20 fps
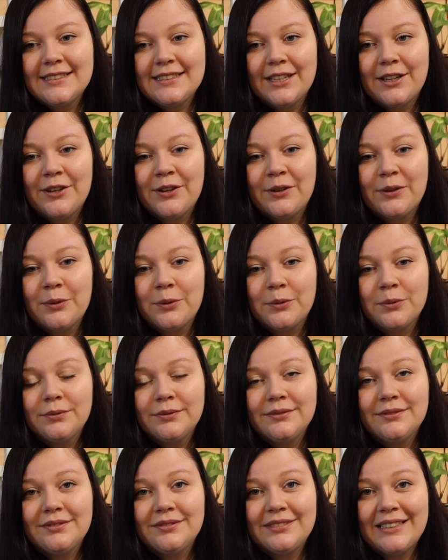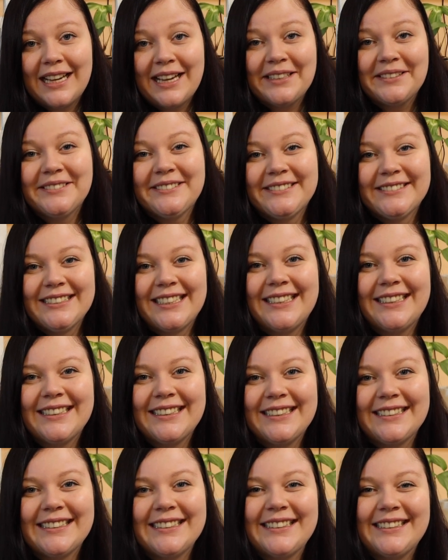So yeah,
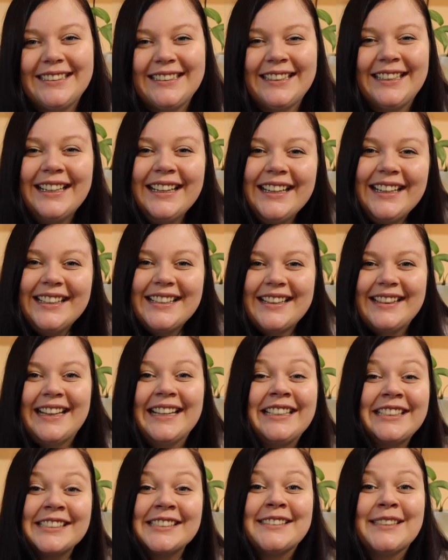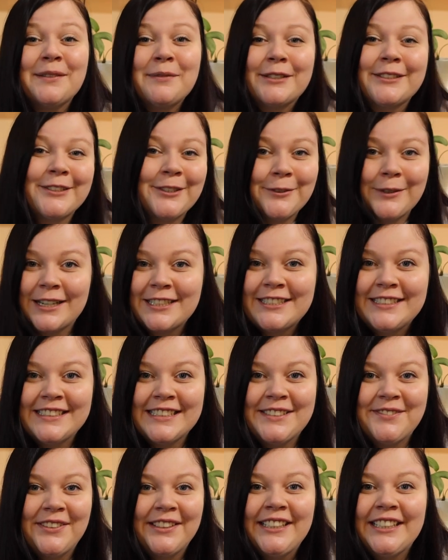thank you so much for watching
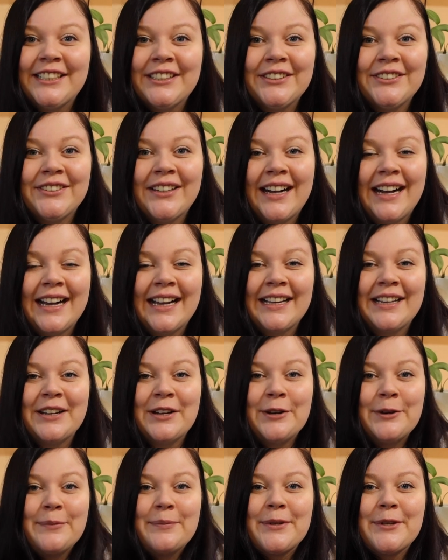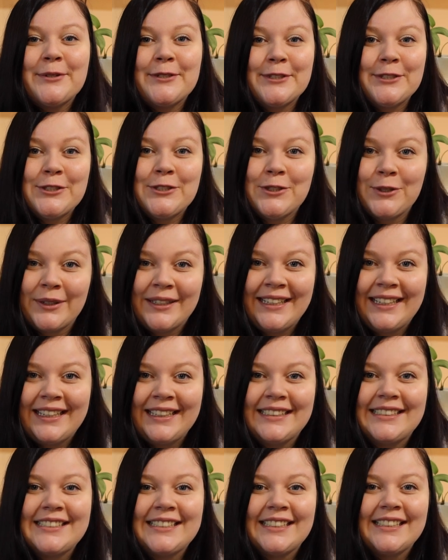this video. I hope you enjoyed
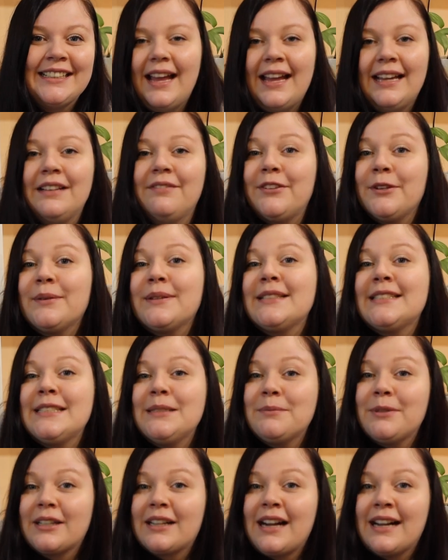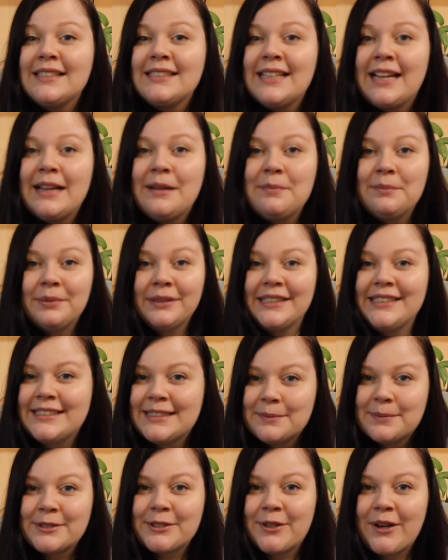it. And if you want to see more content, please
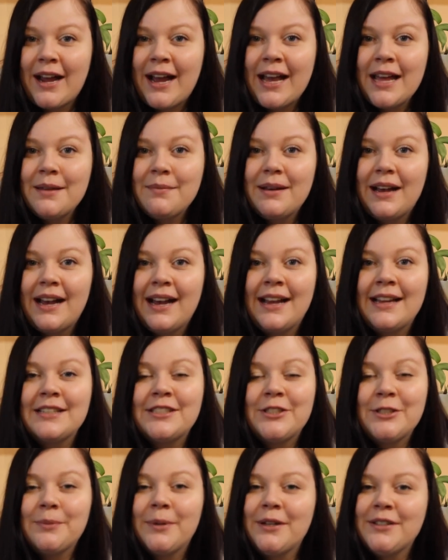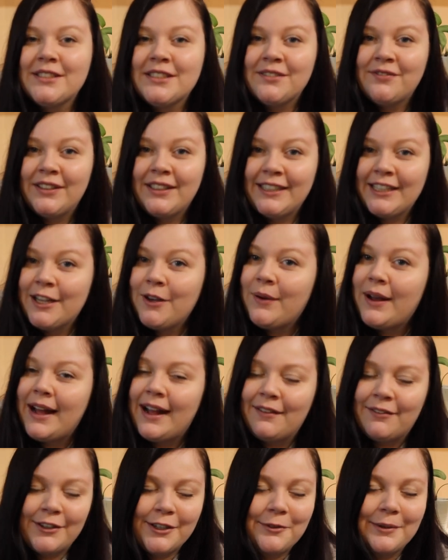subscribe. I do post a video
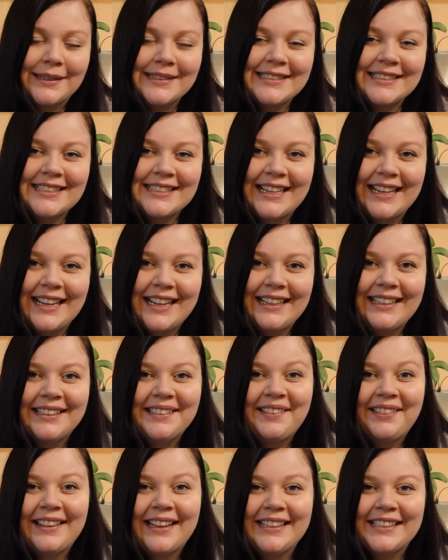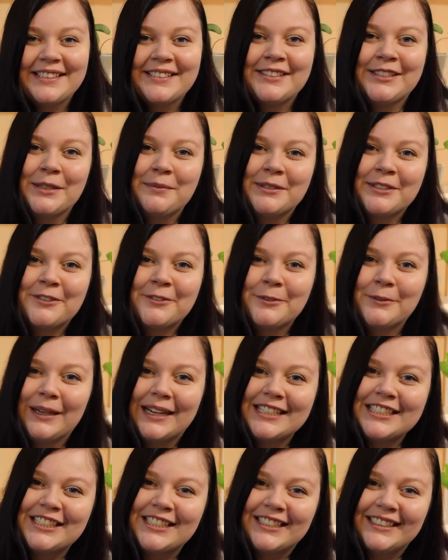every Wednesday. Thank you so much for
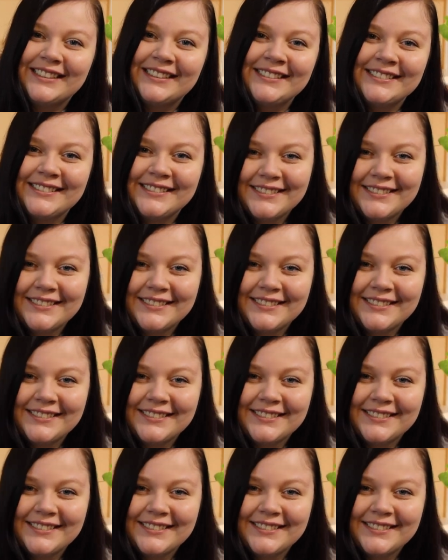watching.